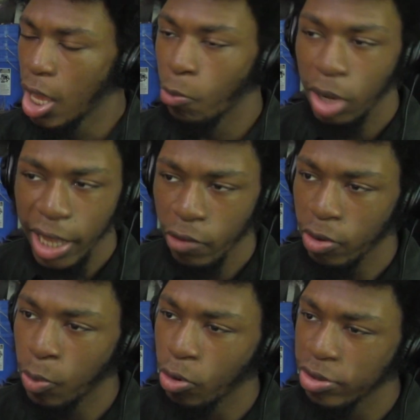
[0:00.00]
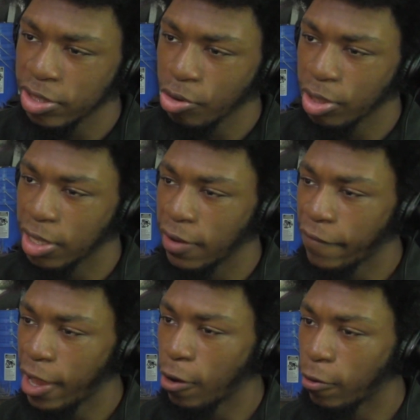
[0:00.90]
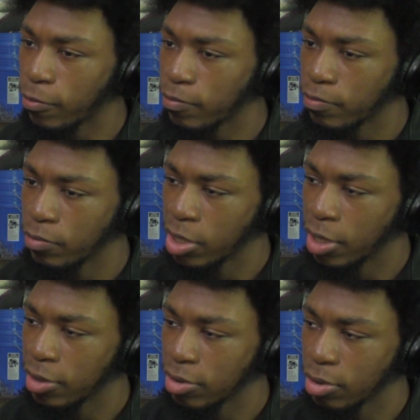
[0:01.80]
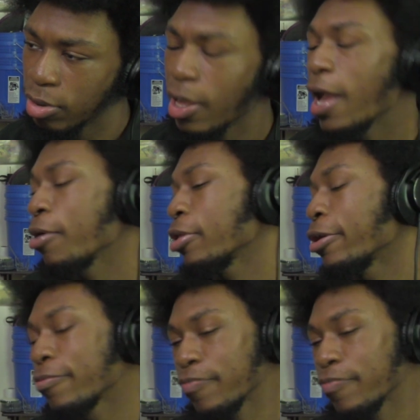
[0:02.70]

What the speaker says: And what kind of report is he gonna give out? Because, I don't know.